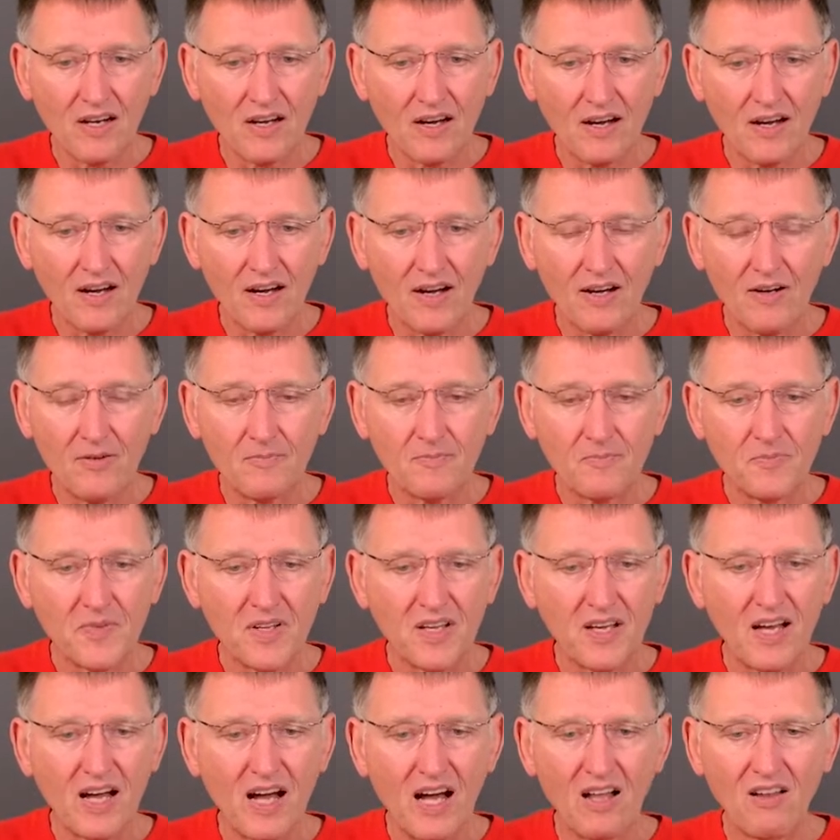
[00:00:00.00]
A
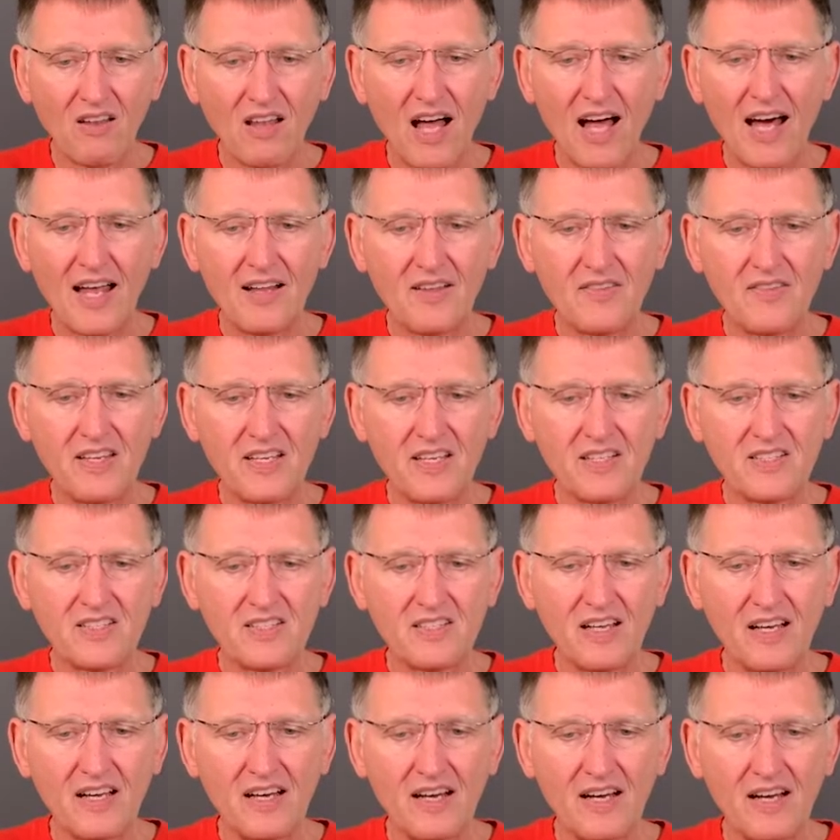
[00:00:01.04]
lot of this
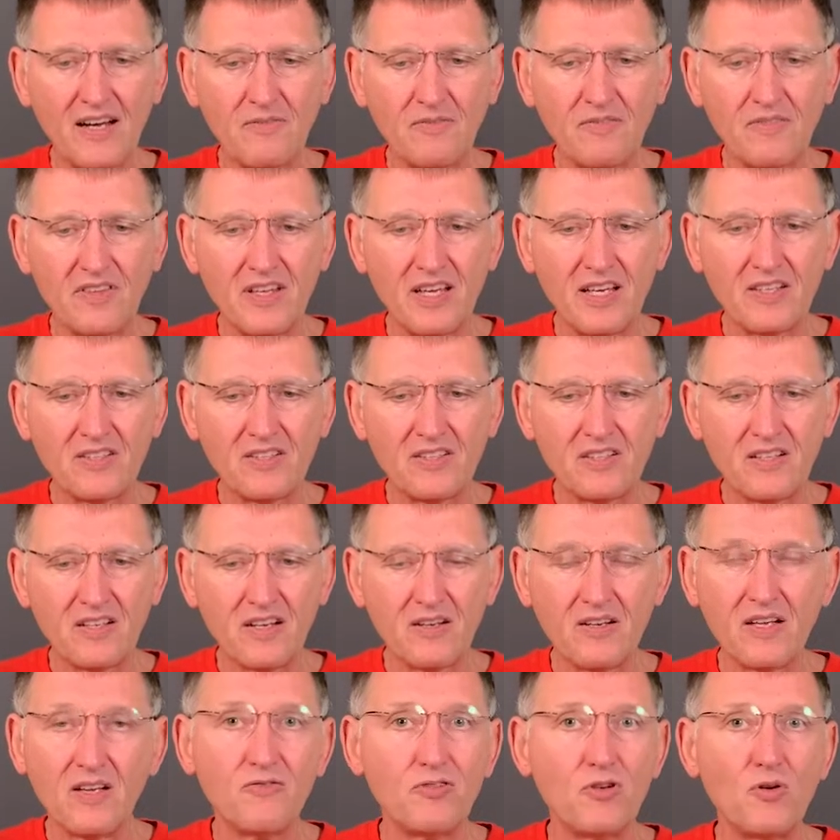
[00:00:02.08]
if